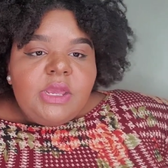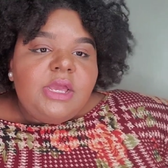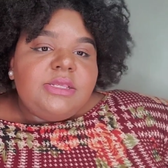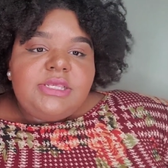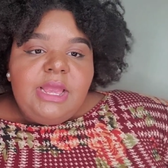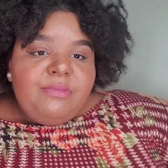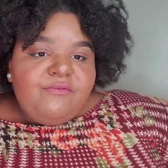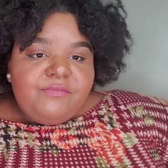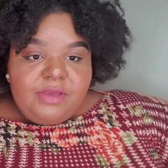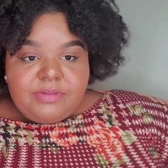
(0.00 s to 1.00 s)
is a sample
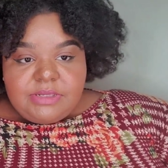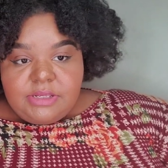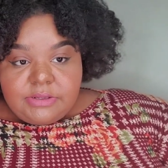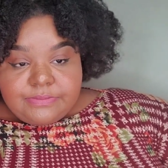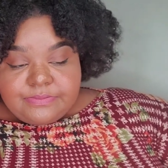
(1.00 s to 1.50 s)
from Ipsy.